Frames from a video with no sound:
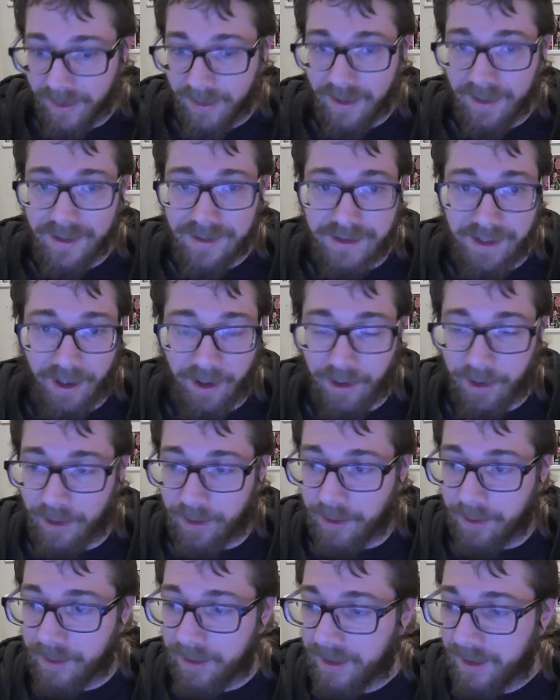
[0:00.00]

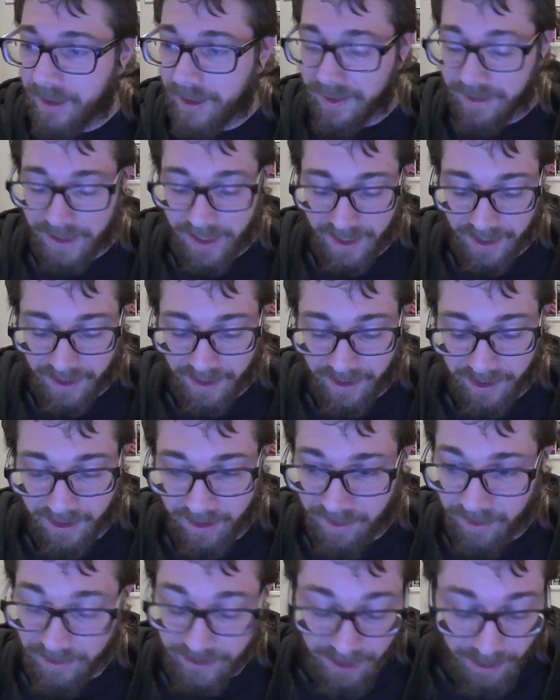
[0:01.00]
So, yeah,
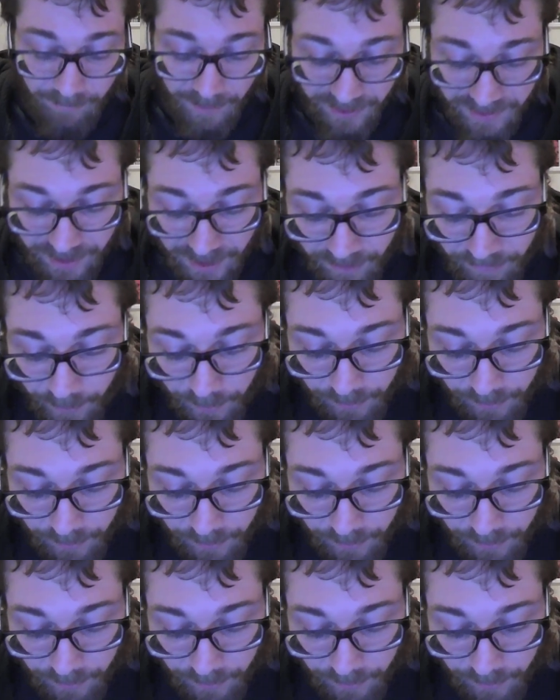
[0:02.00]
looked up my stuff on